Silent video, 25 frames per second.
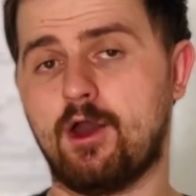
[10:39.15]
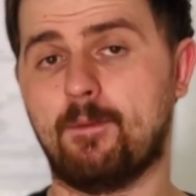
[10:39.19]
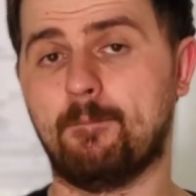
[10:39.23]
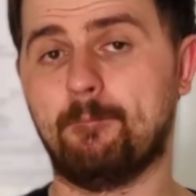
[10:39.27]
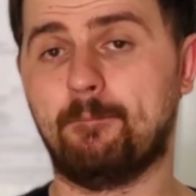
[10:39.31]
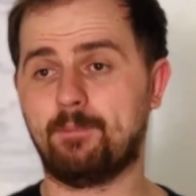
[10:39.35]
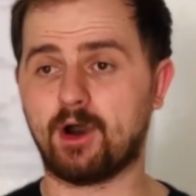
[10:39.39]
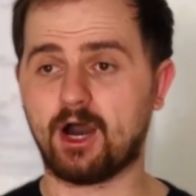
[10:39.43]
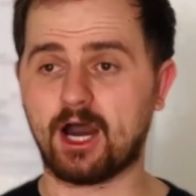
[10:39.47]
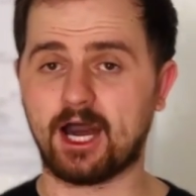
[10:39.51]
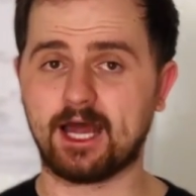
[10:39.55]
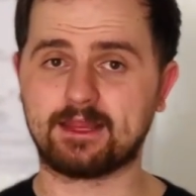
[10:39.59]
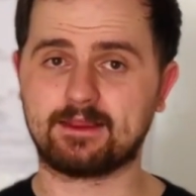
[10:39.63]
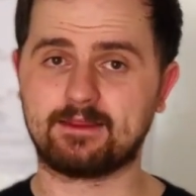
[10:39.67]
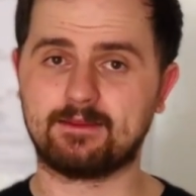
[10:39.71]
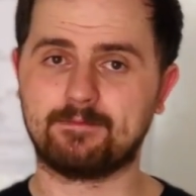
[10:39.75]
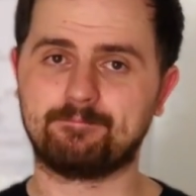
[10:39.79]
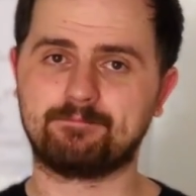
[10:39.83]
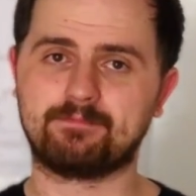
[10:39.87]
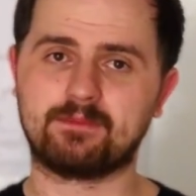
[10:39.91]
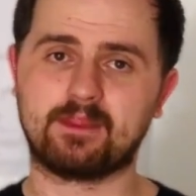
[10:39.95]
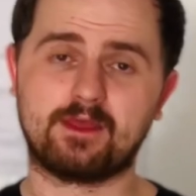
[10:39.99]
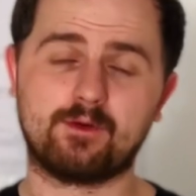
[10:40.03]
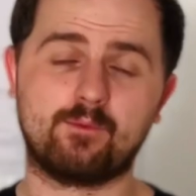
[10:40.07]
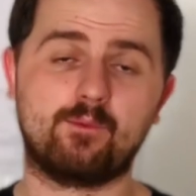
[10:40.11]
But
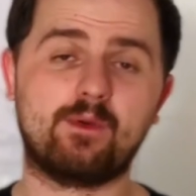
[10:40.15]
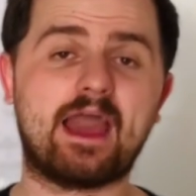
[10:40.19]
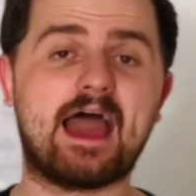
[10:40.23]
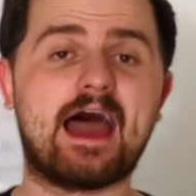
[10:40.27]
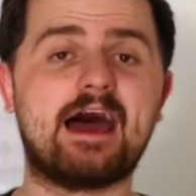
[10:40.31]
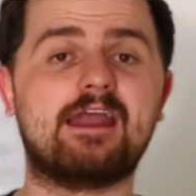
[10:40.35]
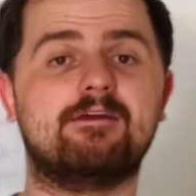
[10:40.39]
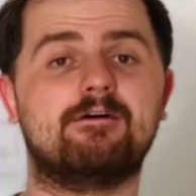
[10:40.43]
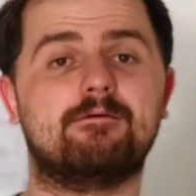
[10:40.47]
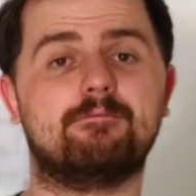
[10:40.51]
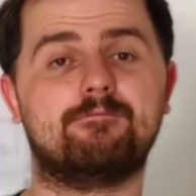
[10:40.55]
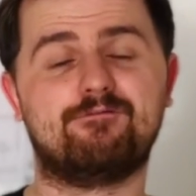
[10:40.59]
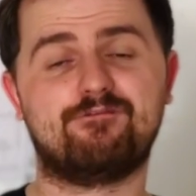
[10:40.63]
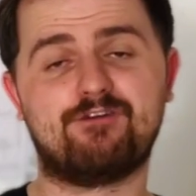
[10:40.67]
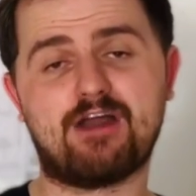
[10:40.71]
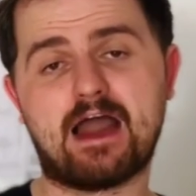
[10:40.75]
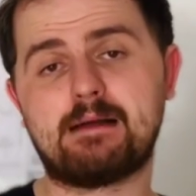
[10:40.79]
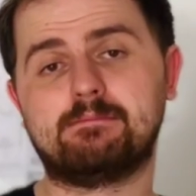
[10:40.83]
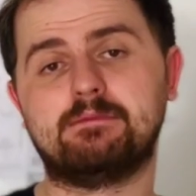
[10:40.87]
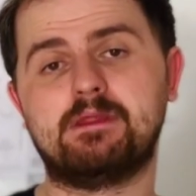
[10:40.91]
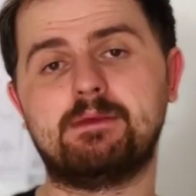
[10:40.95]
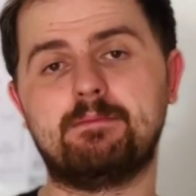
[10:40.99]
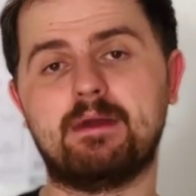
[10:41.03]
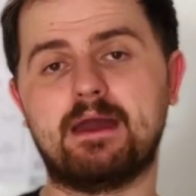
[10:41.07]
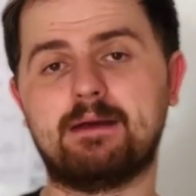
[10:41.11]
we had
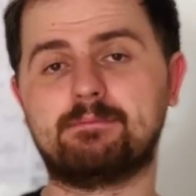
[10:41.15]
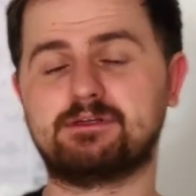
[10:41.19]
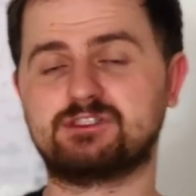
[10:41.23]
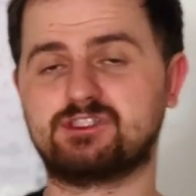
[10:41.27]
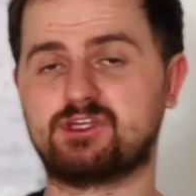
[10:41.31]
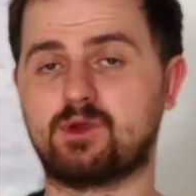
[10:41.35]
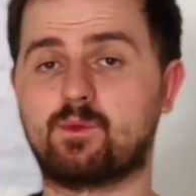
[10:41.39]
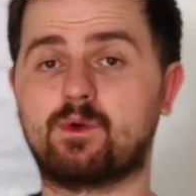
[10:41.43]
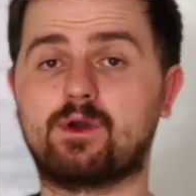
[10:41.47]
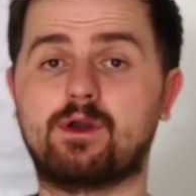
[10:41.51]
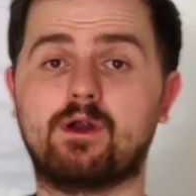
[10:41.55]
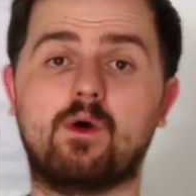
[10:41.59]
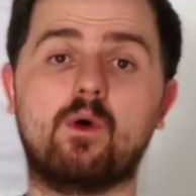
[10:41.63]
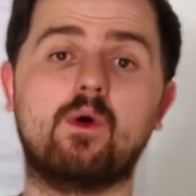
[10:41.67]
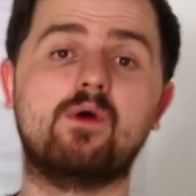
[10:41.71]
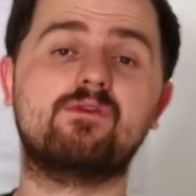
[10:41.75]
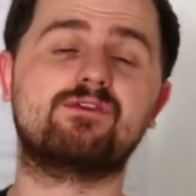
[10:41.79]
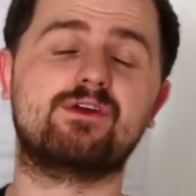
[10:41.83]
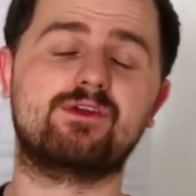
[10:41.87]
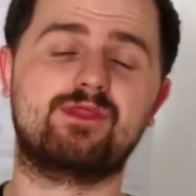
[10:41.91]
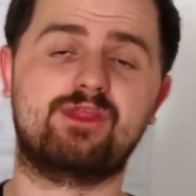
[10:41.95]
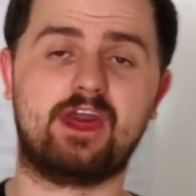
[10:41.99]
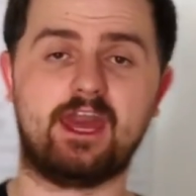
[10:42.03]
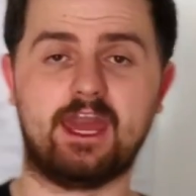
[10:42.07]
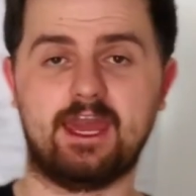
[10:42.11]
family members that were over
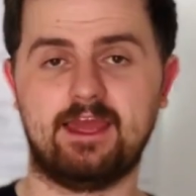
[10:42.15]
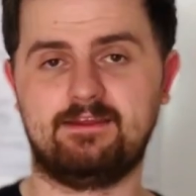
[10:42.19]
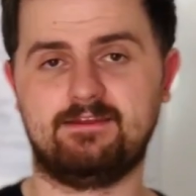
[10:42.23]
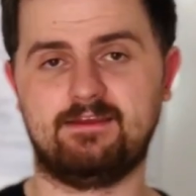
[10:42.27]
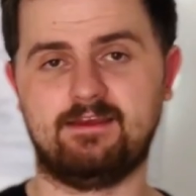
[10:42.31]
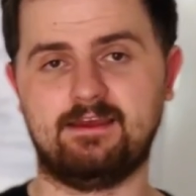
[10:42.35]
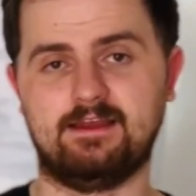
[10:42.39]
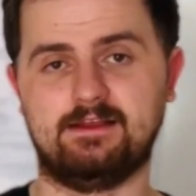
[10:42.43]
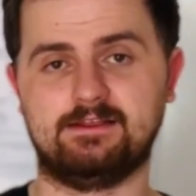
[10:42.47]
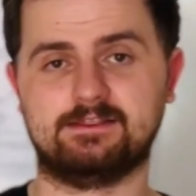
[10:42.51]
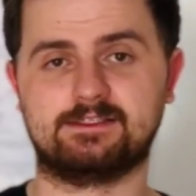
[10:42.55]
the 18.